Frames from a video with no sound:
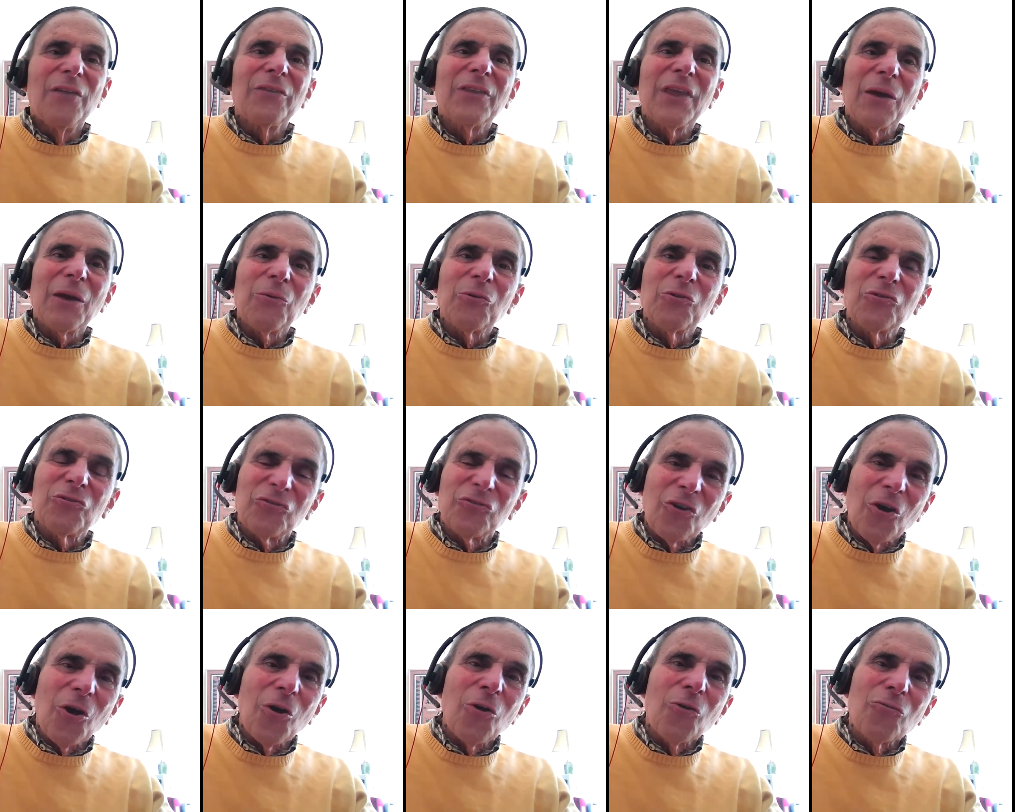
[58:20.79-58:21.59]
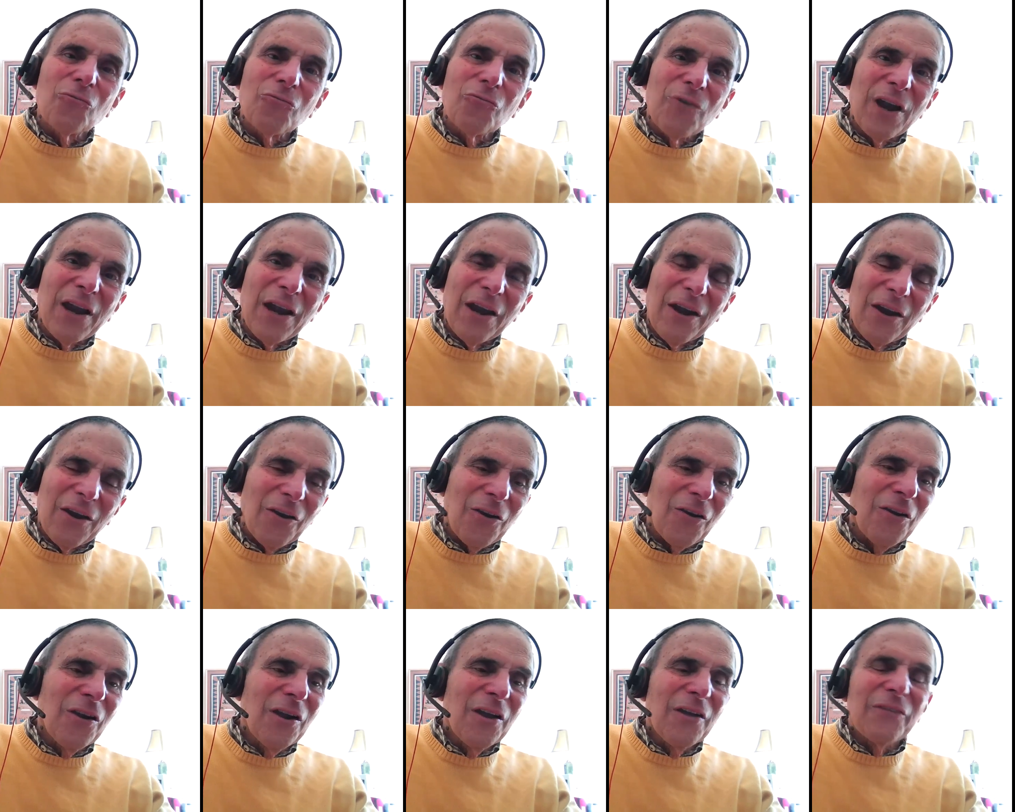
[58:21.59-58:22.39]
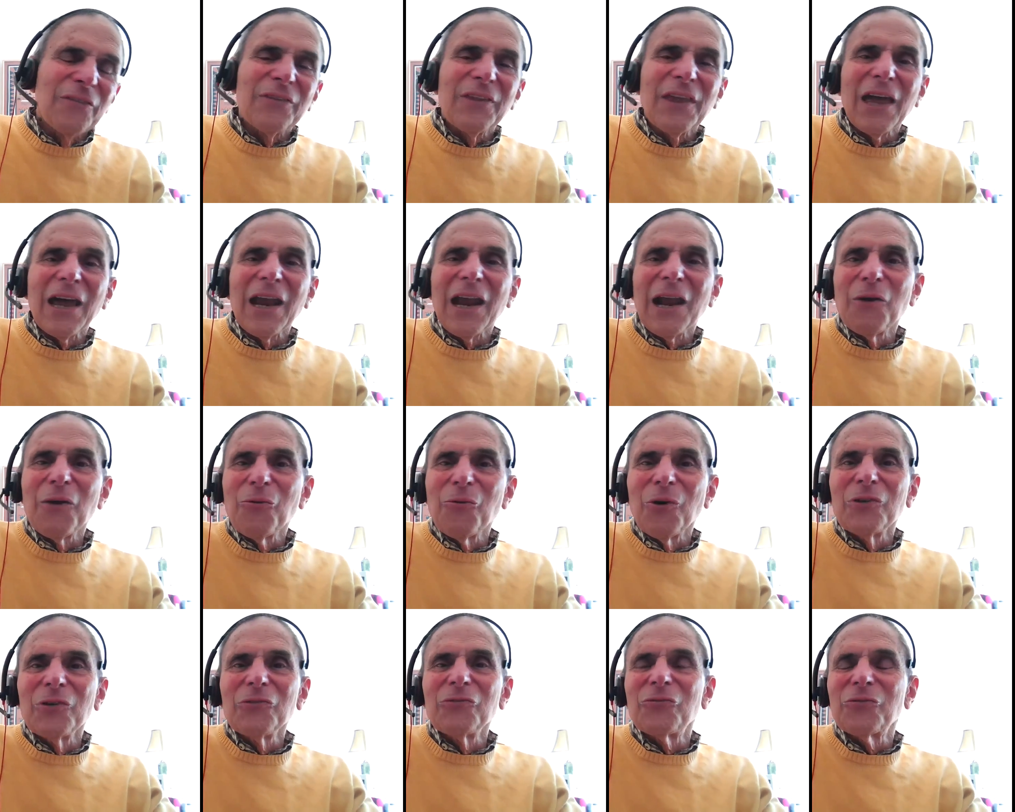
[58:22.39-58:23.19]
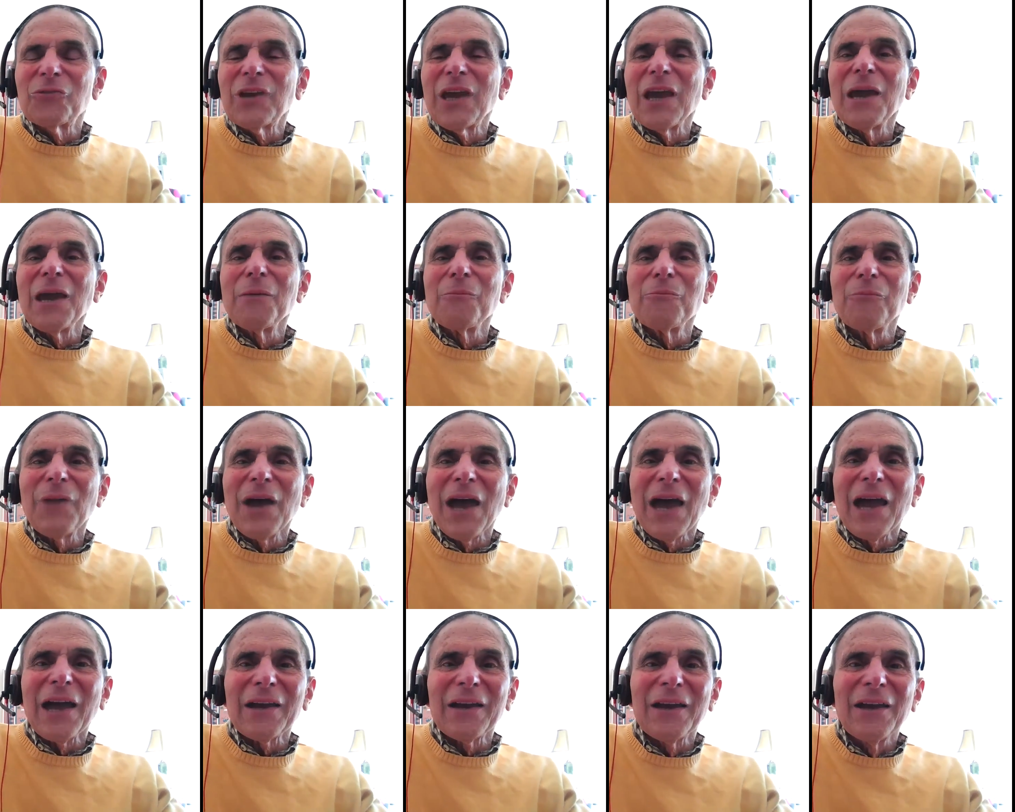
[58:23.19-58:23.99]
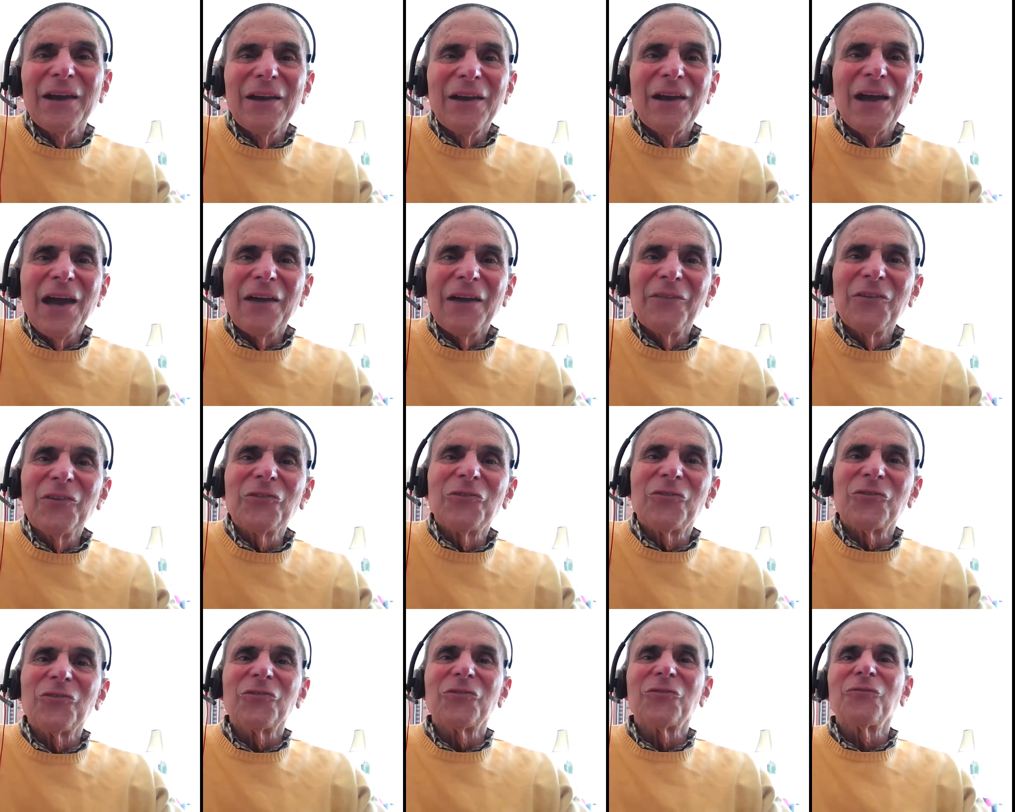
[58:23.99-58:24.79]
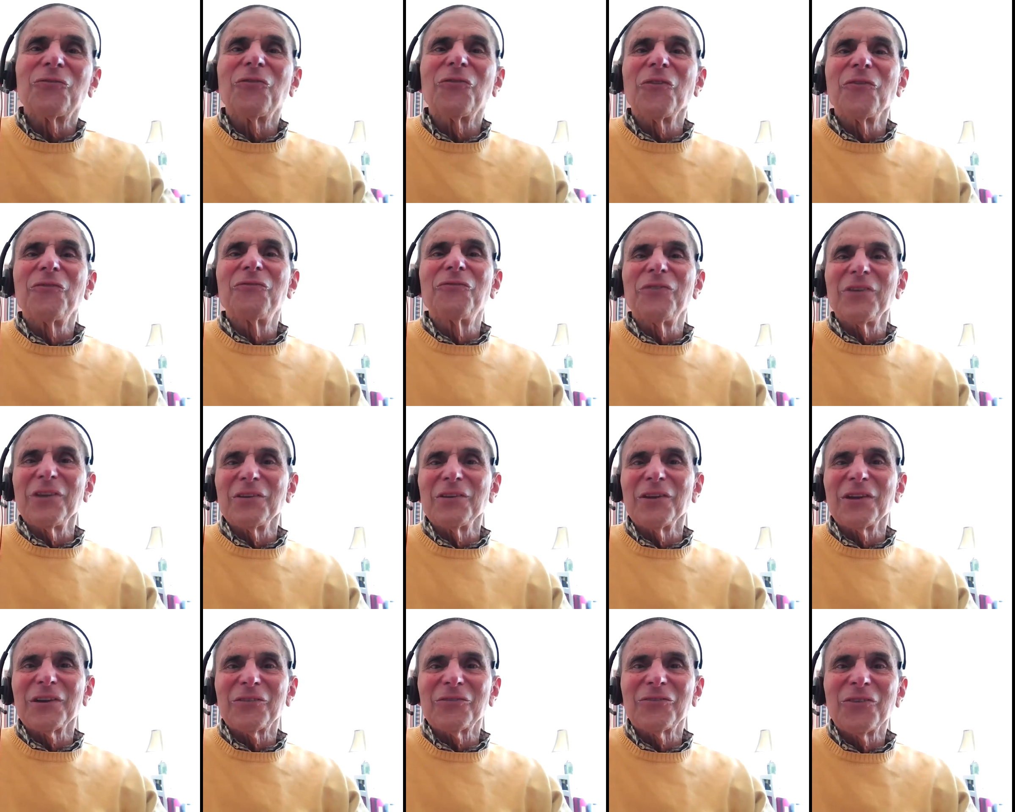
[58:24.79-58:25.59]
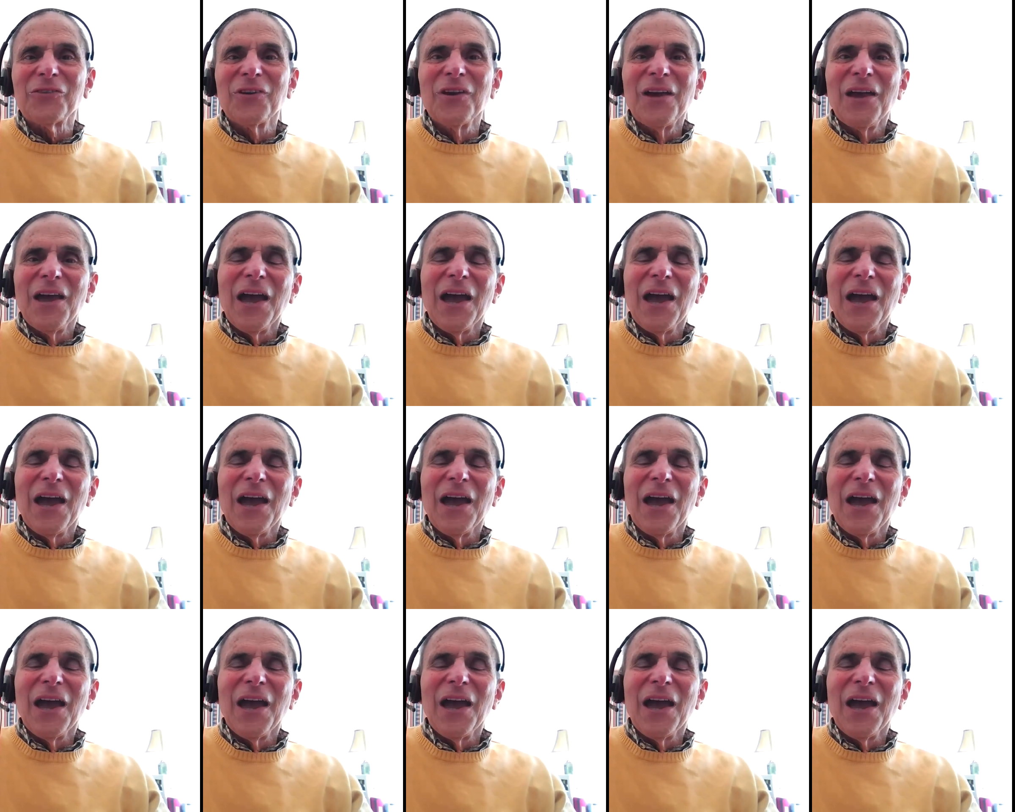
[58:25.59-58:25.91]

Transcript: They were so rare that I once came back, and this is for Felix,